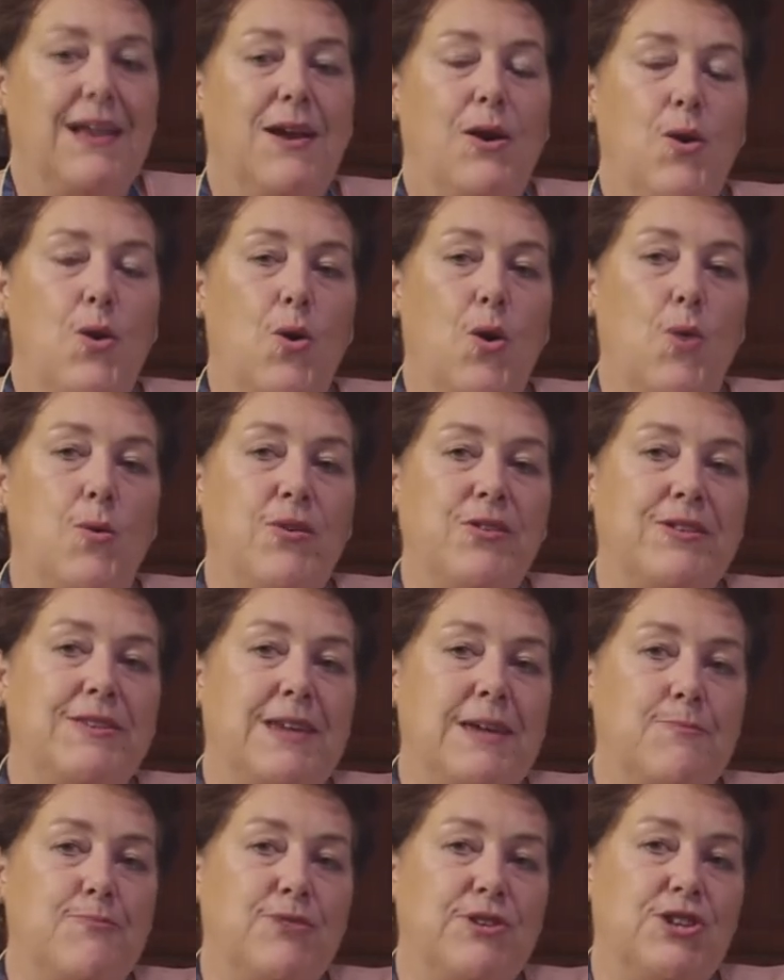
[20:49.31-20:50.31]
lower the
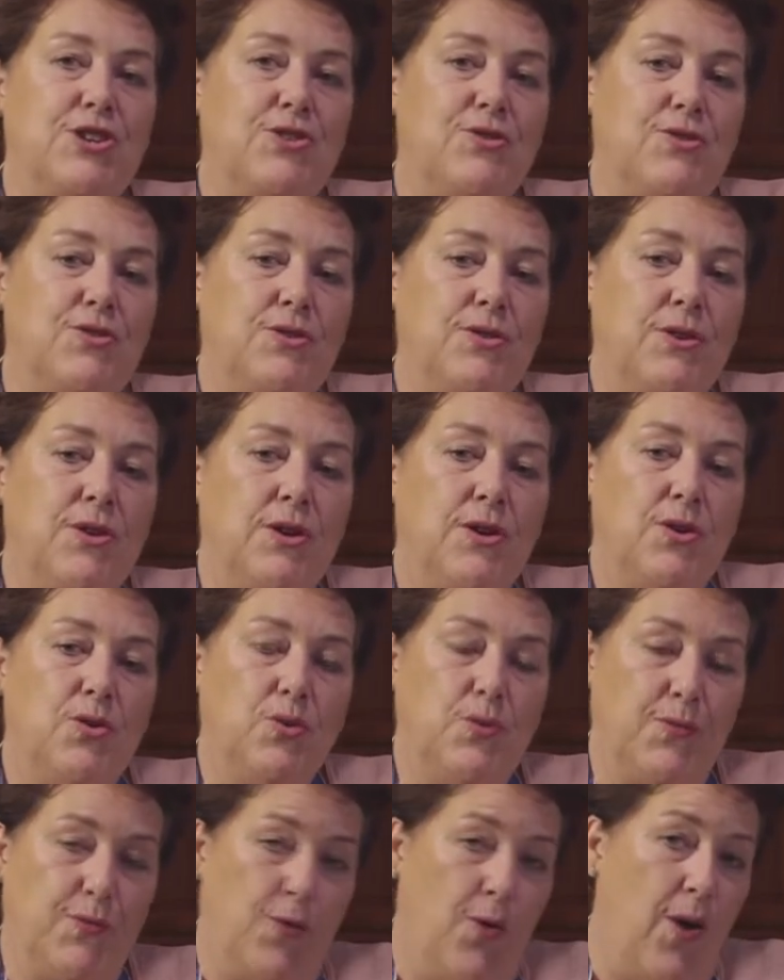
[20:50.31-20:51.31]
temperature
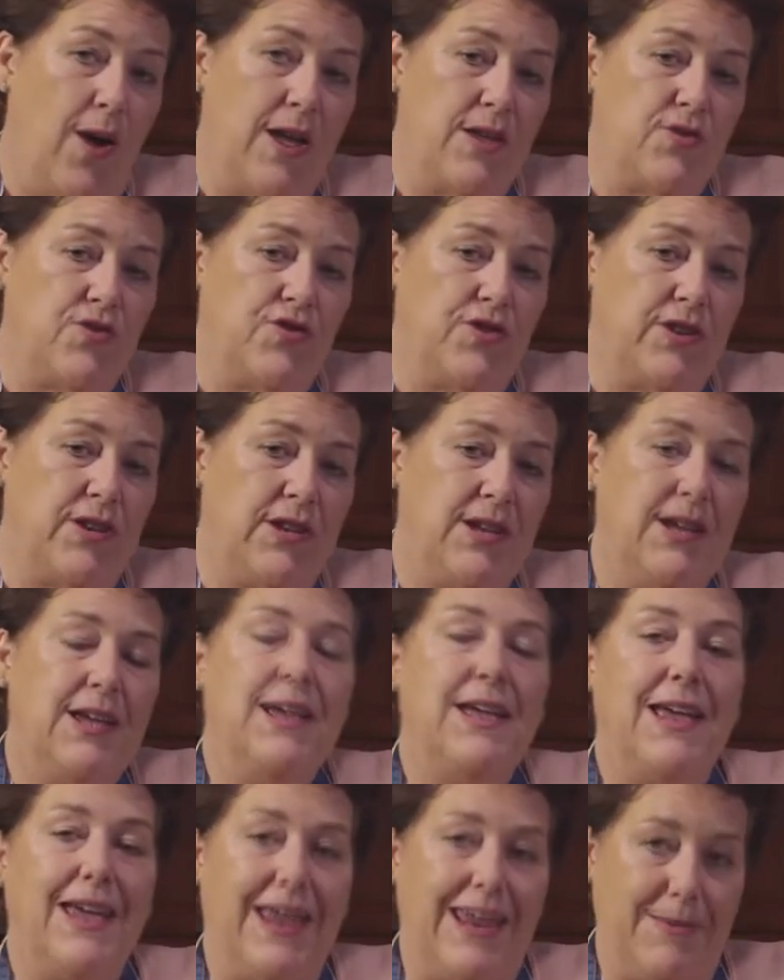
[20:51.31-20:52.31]
to 400
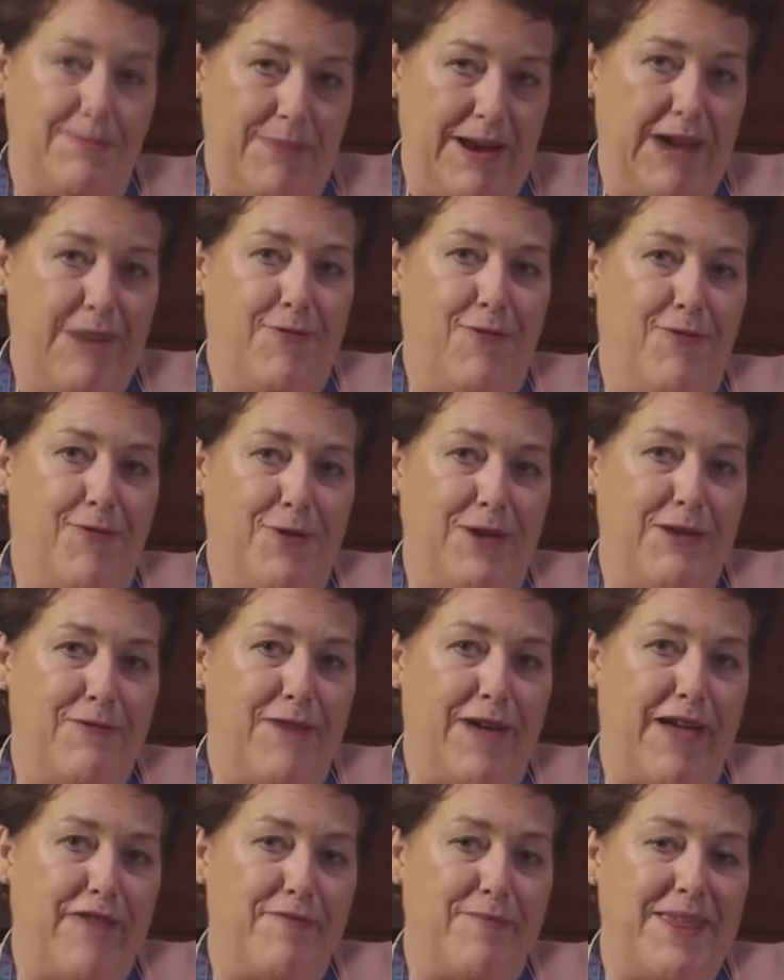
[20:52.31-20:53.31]
and bake for
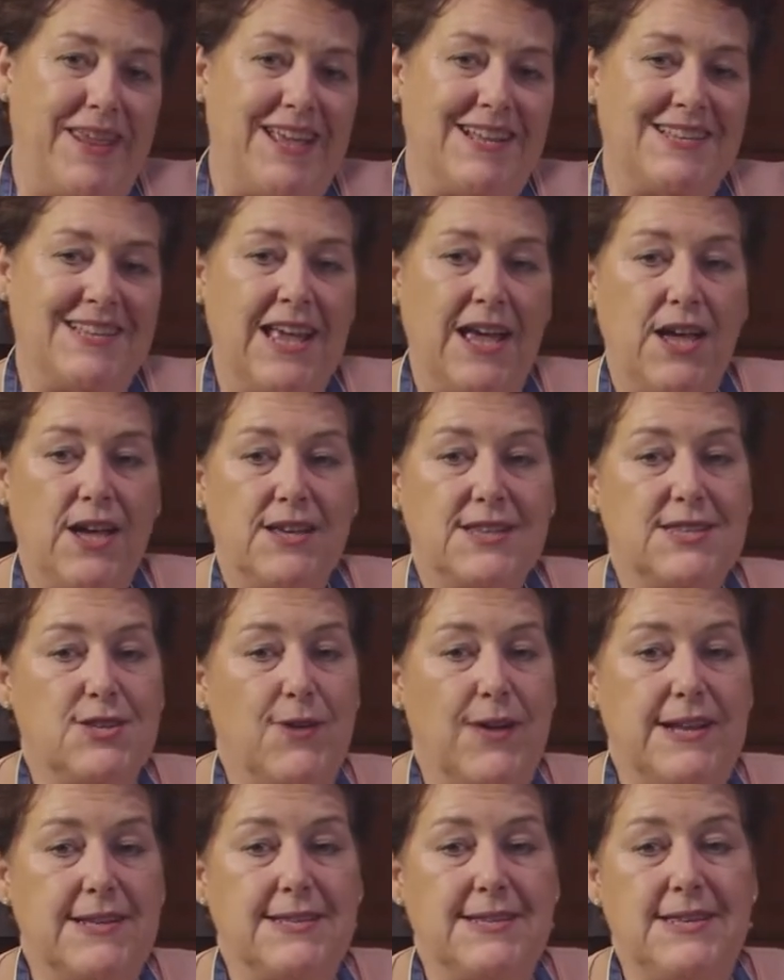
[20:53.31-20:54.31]
45 minutes. So
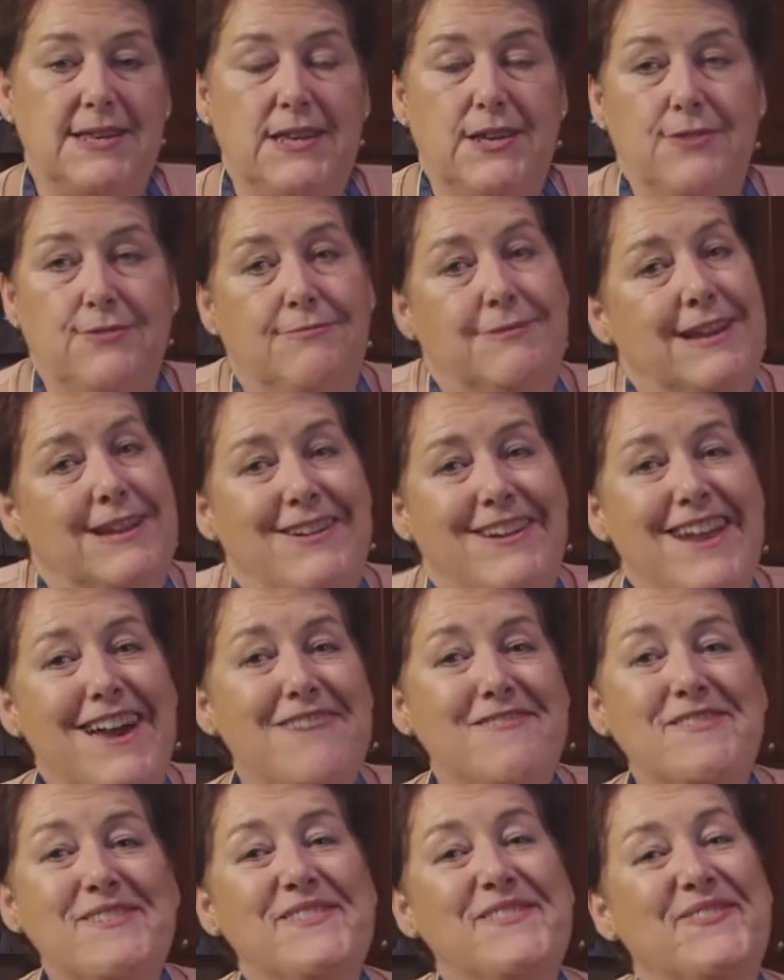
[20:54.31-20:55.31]
I'll see you in an hour.